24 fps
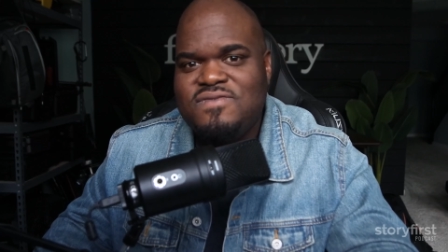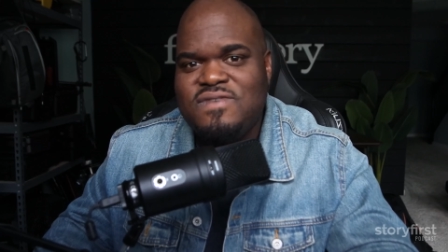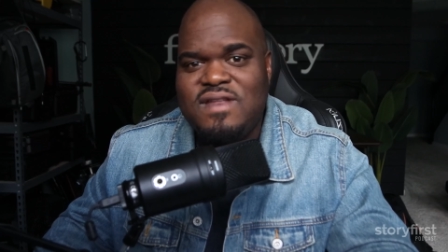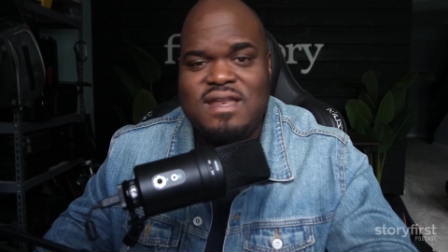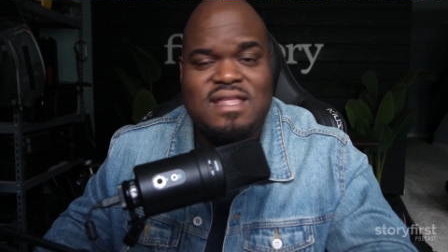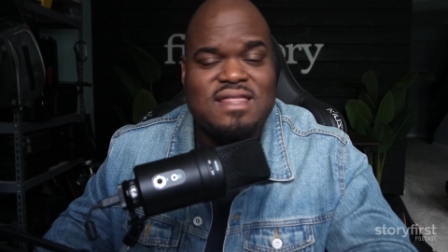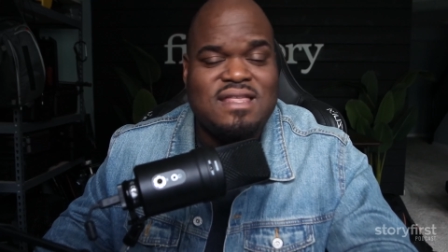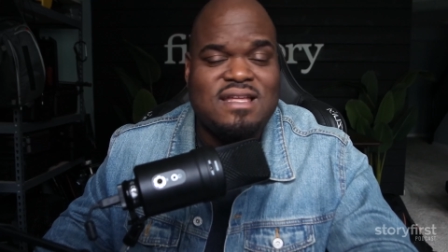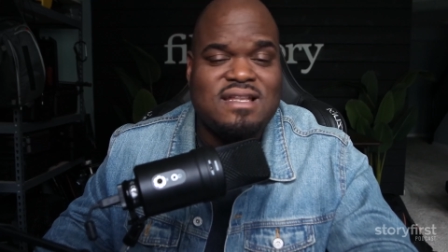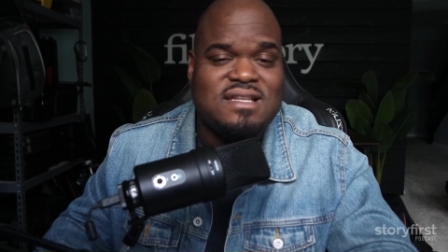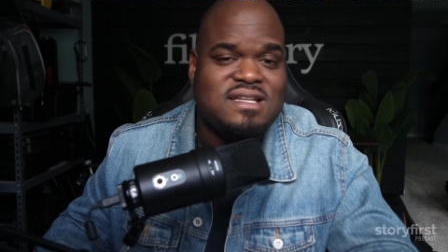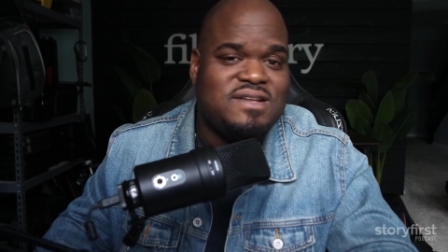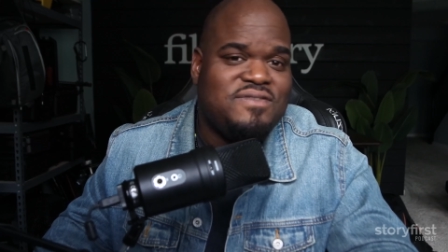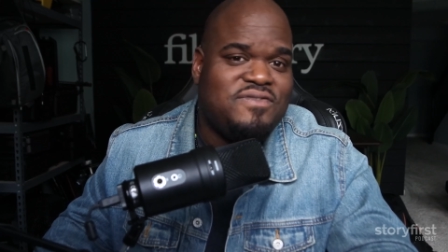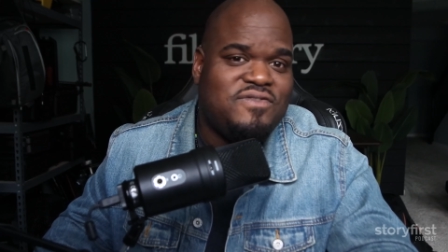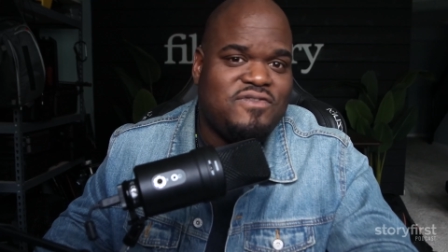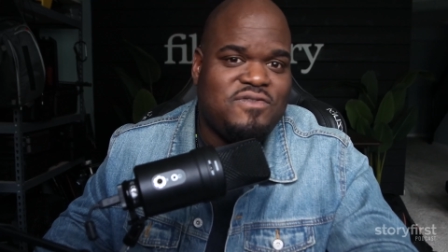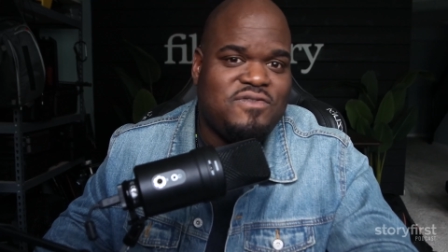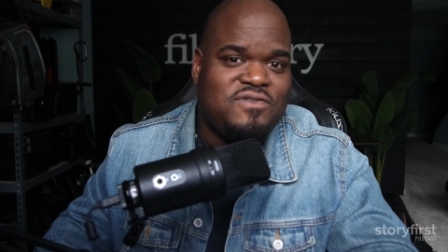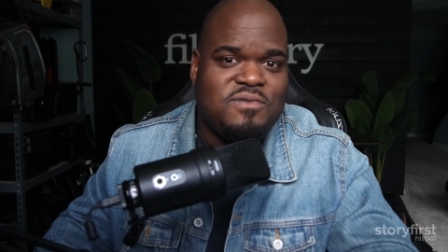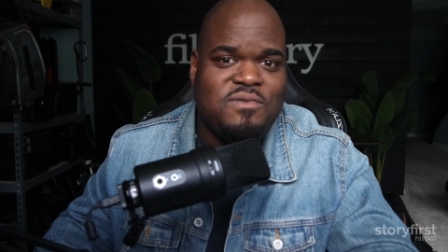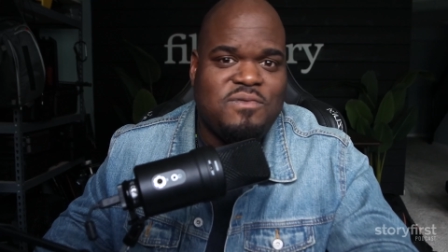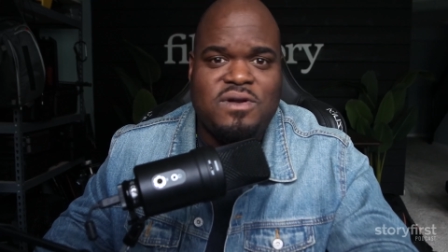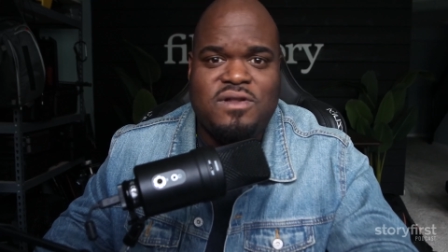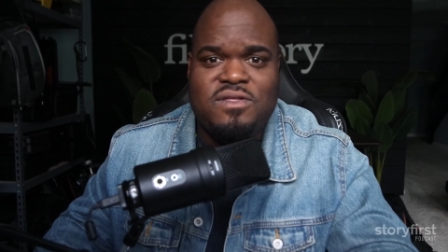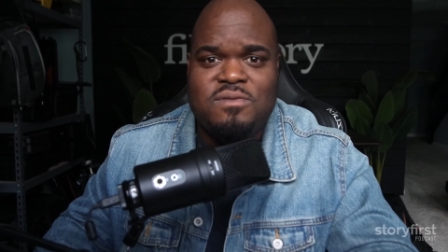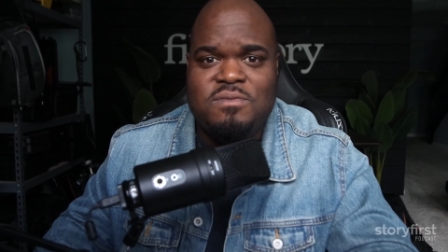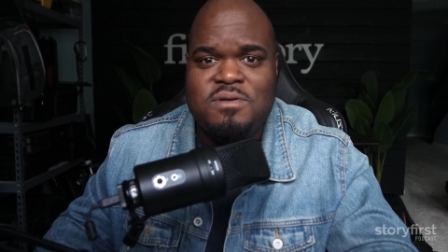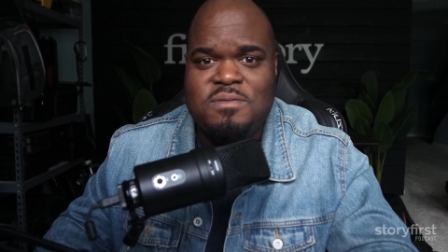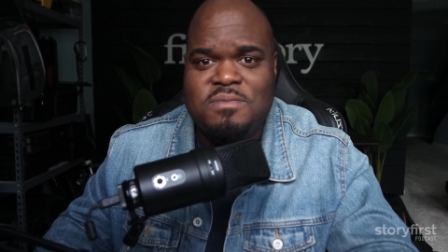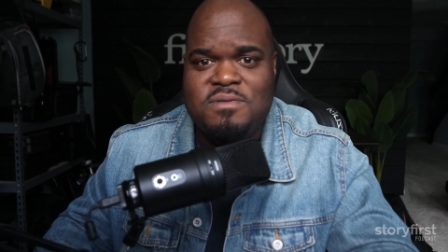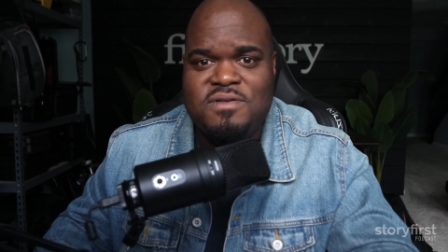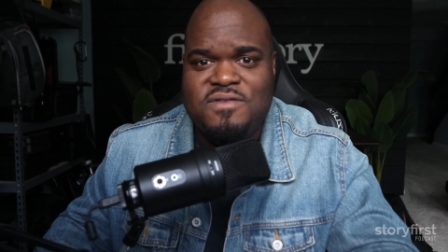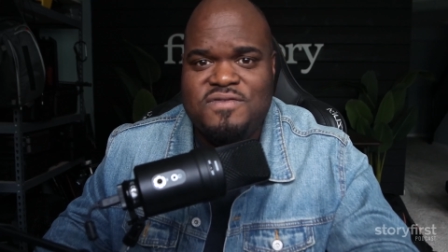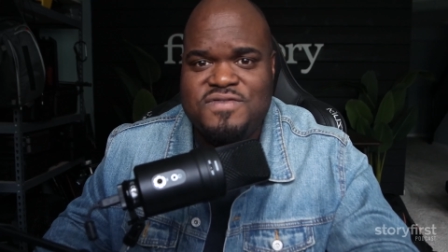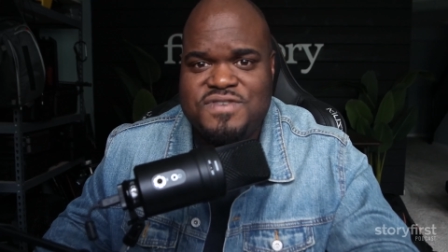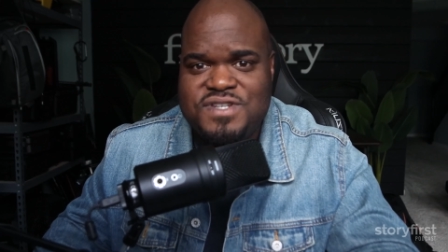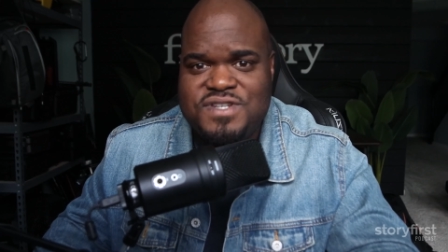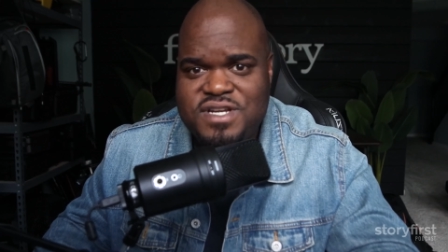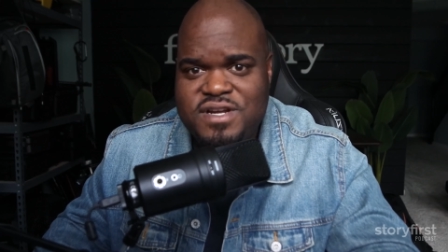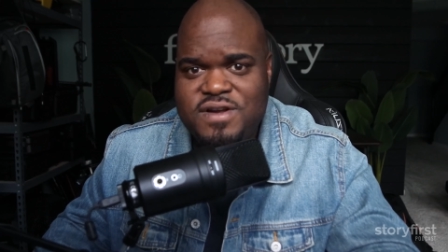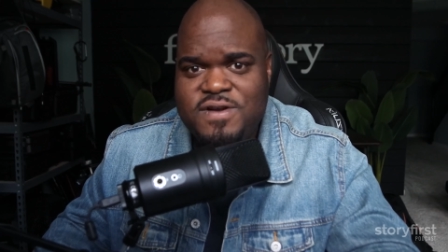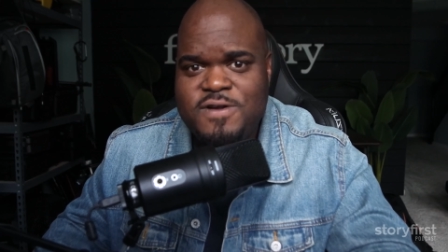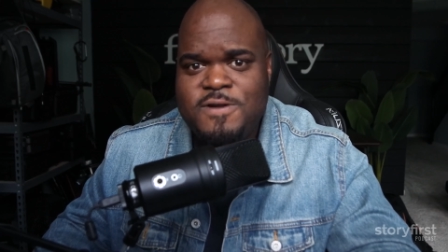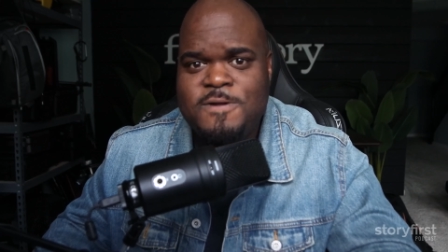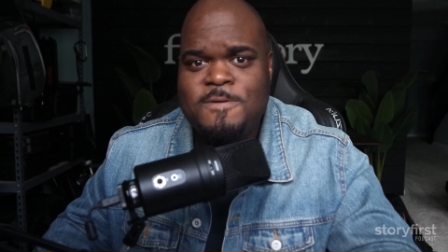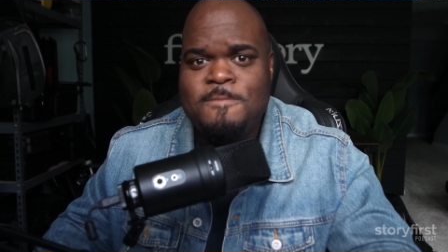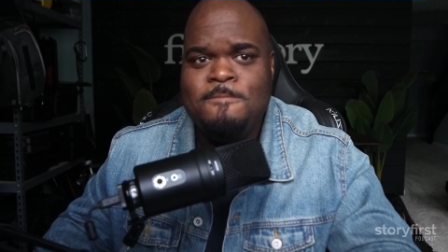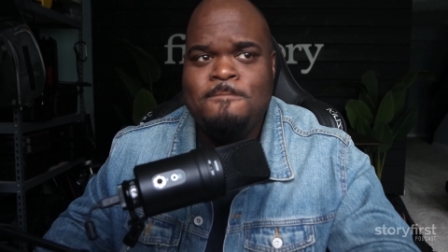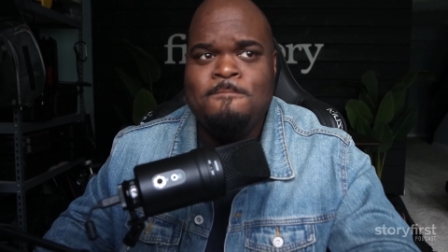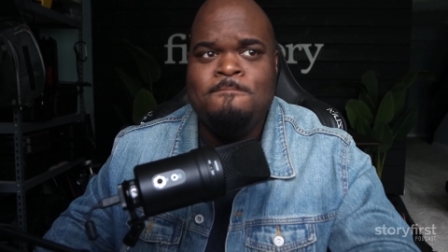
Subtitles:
anything different from what other people have shared.